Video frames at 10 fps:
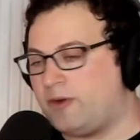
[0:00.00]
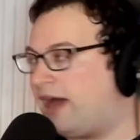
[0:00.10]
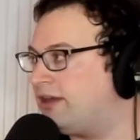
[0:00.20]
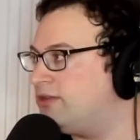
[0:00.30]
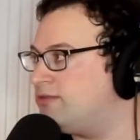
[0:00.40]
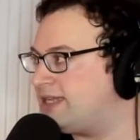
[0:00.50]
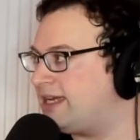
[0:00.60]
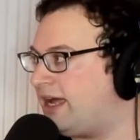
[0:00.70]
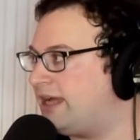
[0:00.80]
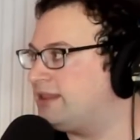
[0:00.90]
know how to use
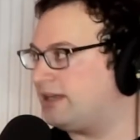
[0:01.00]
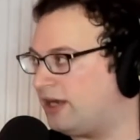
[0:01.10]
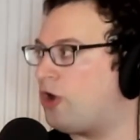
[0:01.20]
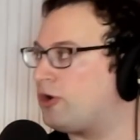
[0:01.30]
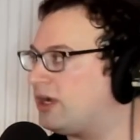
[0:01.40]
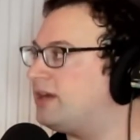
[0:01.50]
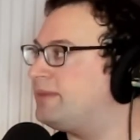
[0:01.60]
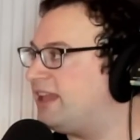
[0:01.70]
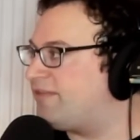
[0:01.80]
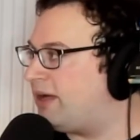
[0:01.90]
AI, they are going to
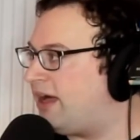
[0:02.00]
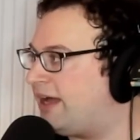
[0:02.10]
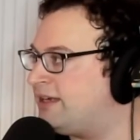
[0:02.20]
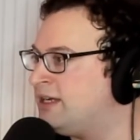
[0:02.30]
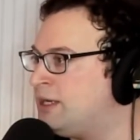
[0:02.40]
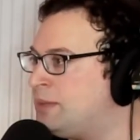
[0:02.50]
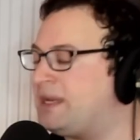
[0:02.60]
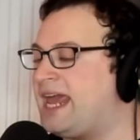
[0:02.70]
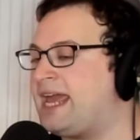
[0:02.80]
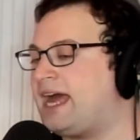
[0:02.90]
be left behind.
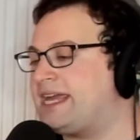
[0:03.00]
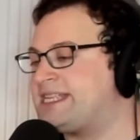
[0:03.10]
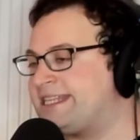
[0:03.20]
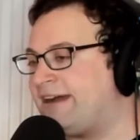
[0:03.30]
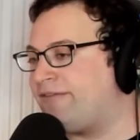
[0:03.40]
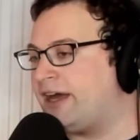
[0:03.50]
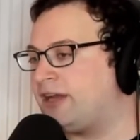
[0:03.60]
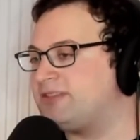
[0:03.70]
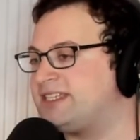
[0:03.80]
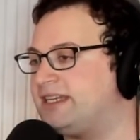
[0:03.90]
But AI itself, I
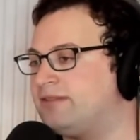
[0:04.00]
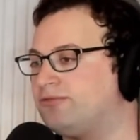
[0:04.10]
don't see it